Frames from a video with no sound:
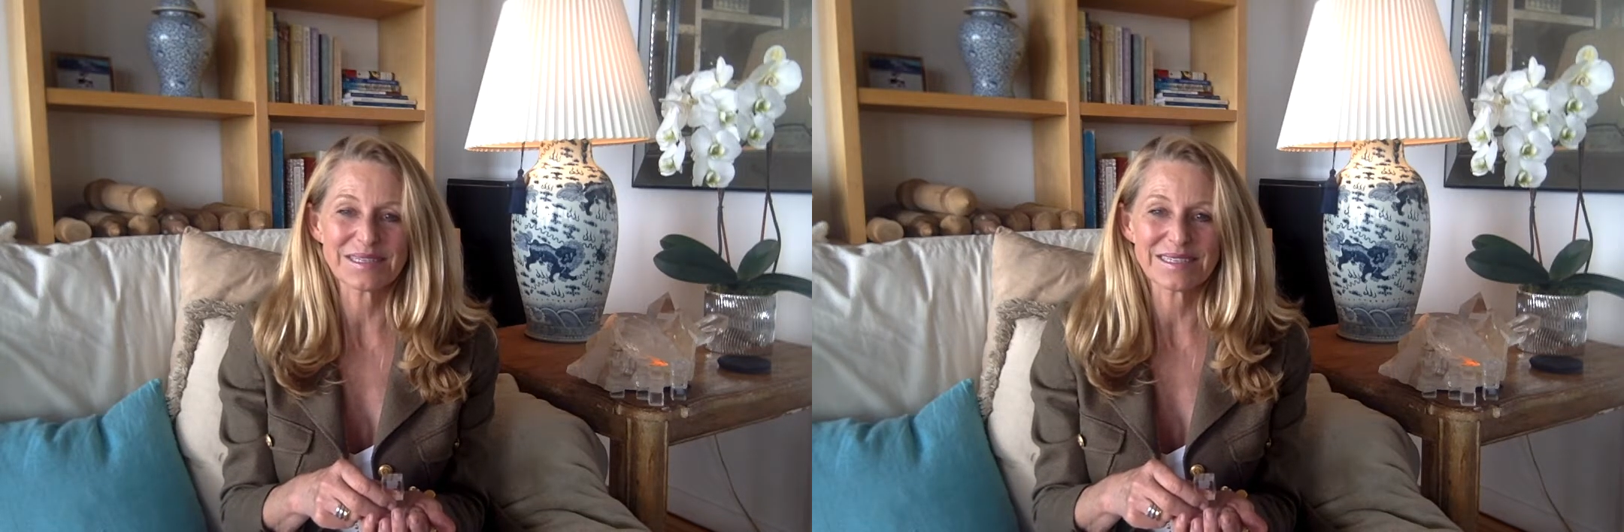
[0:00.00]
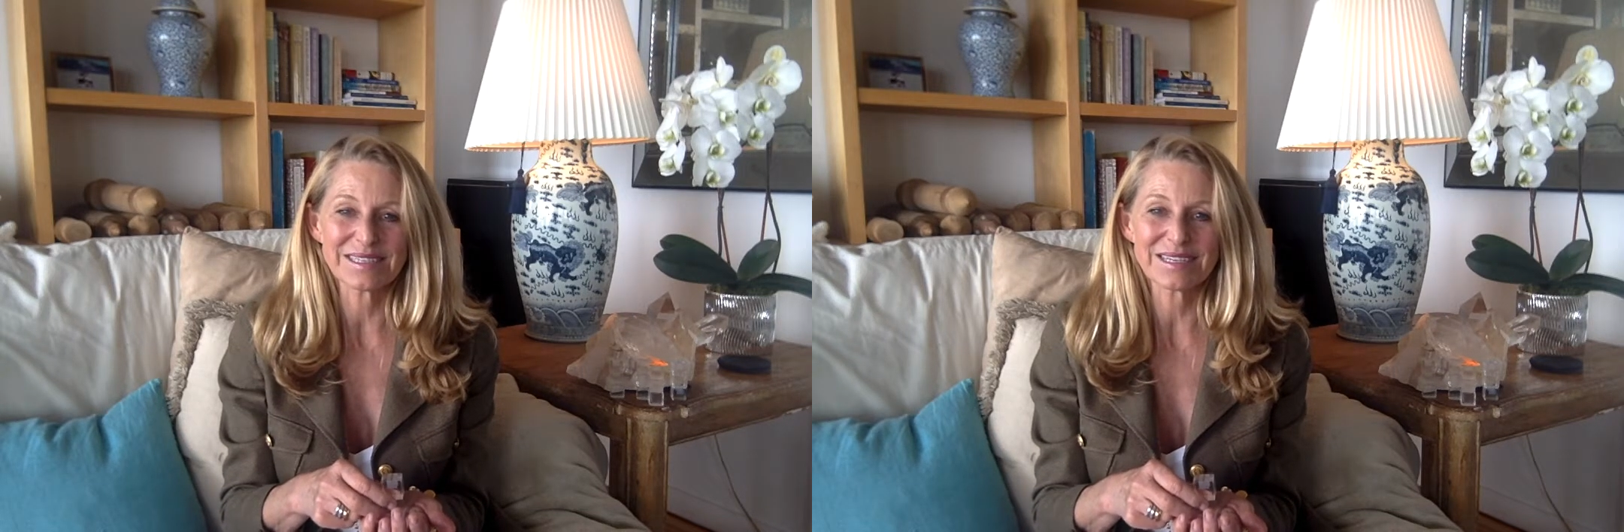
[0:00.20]

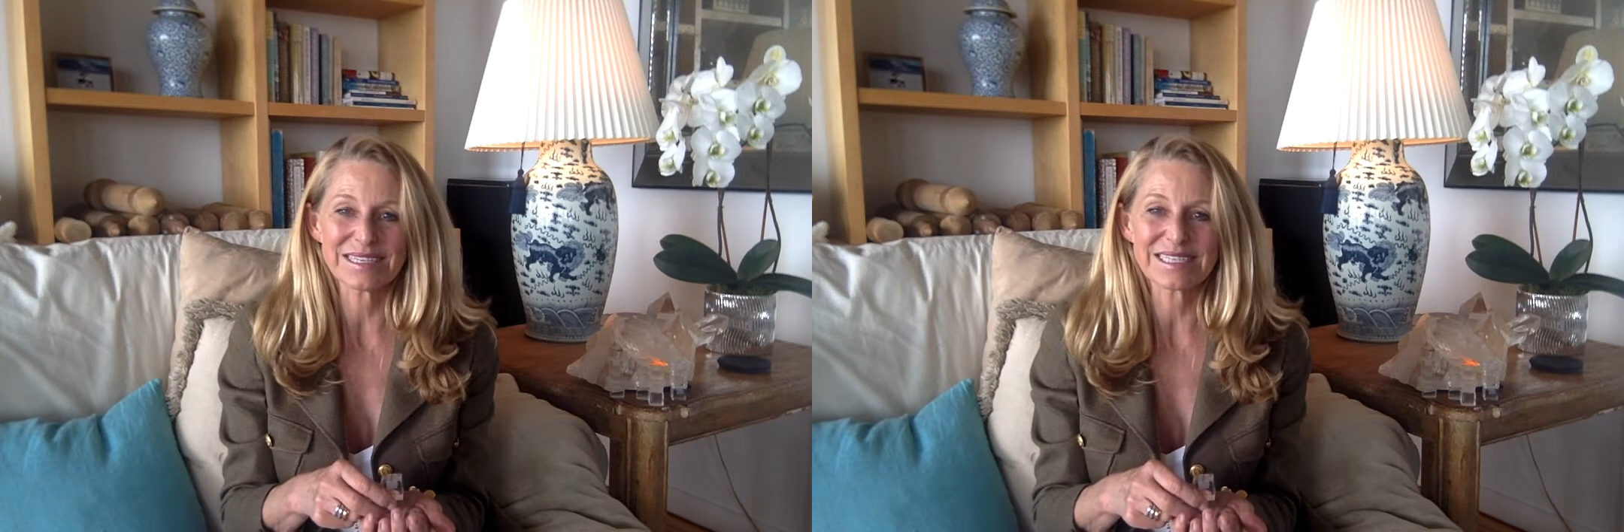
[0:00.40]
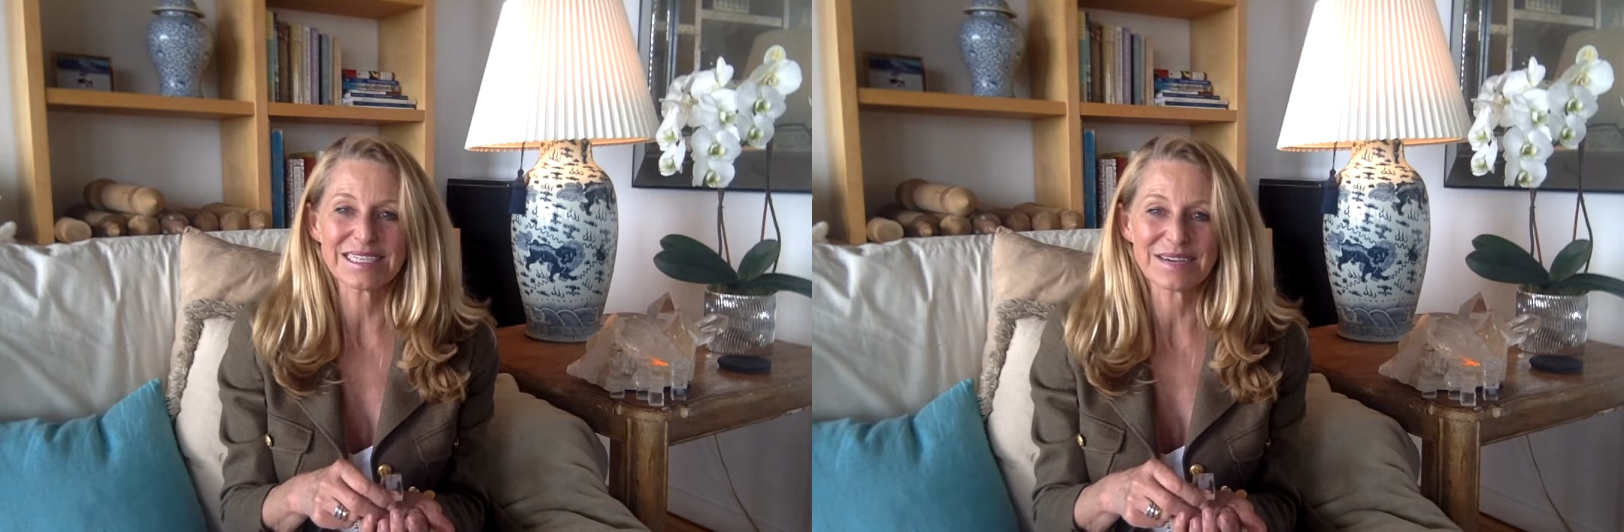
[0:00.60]

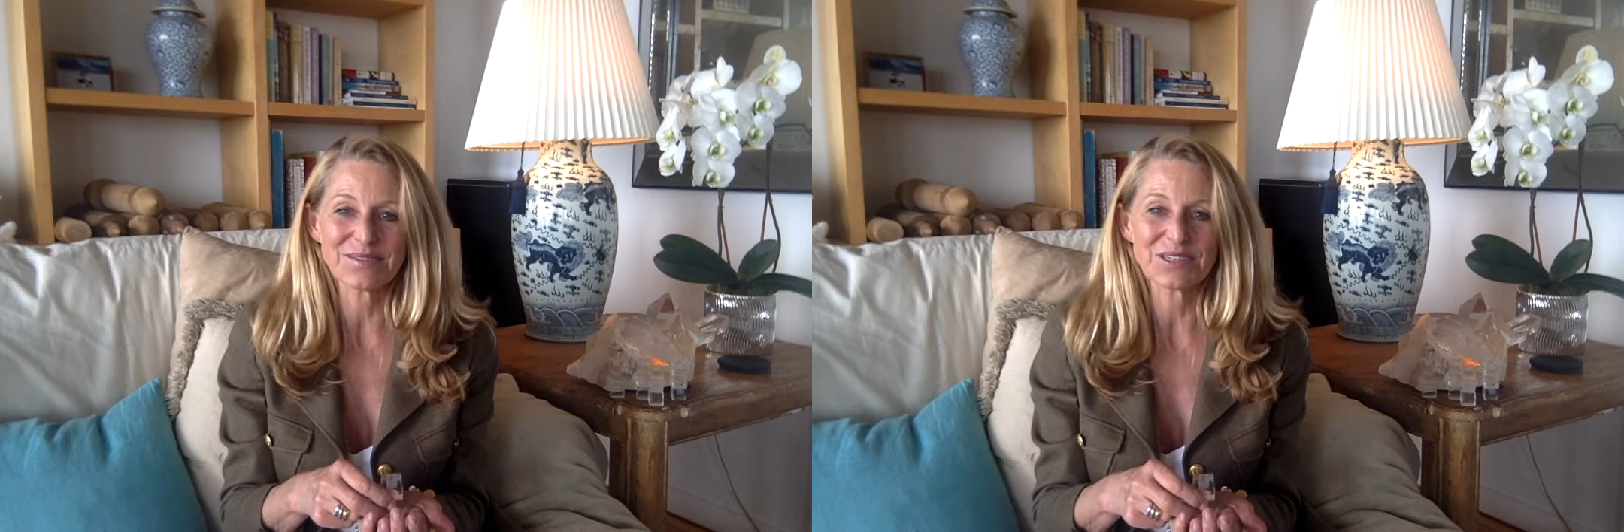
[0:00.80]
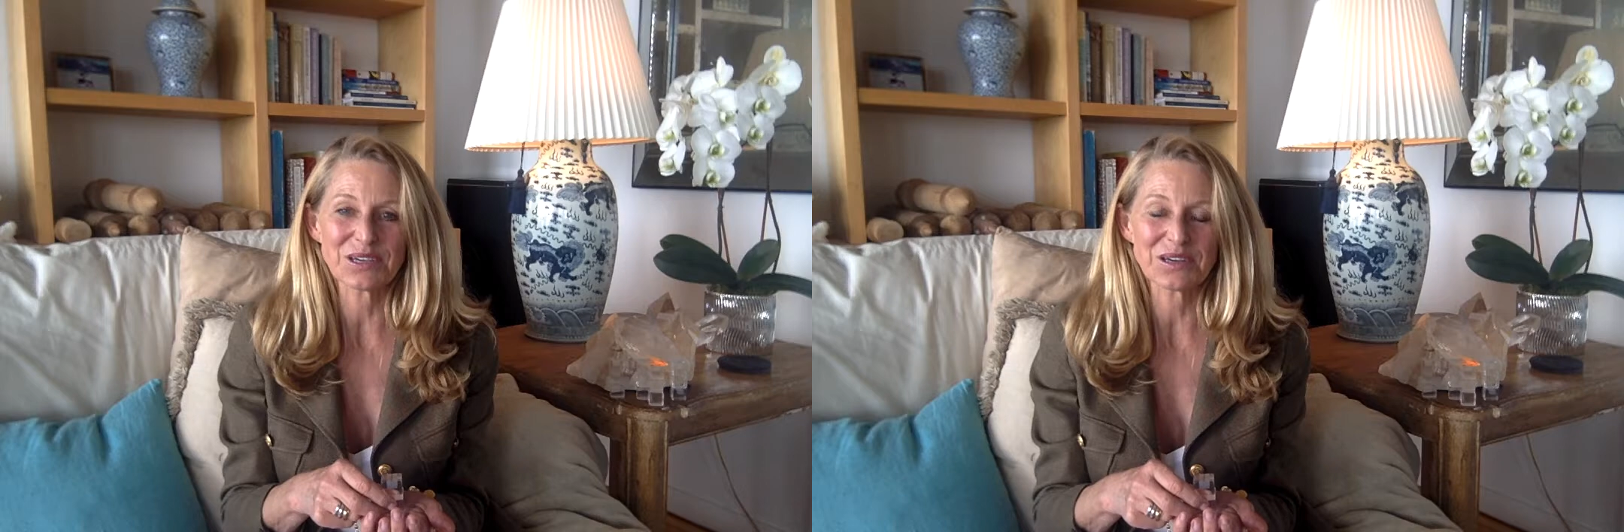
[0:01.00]
It's
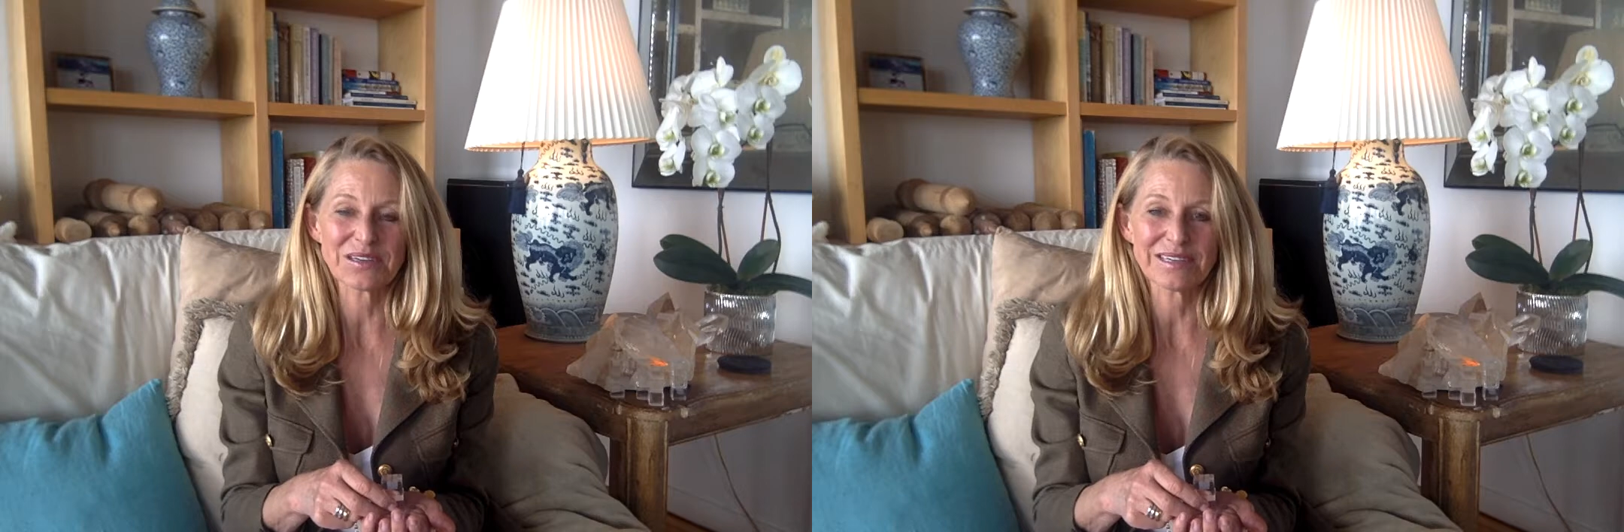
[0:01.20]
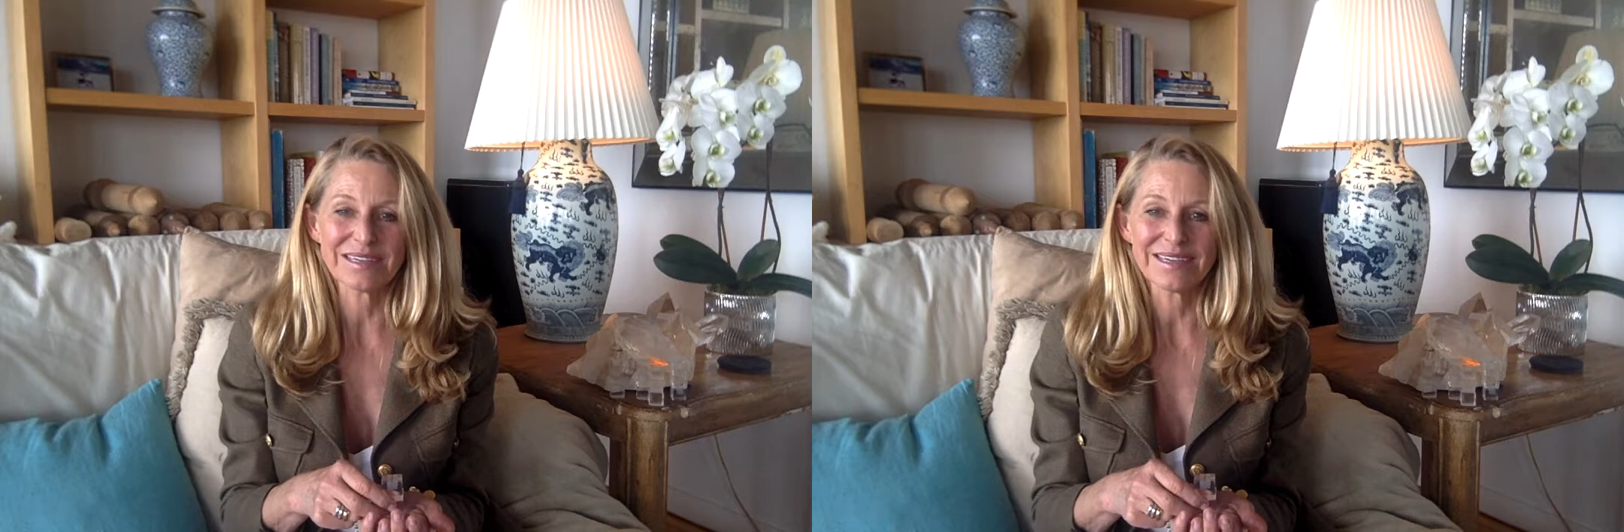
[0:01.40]
never dull.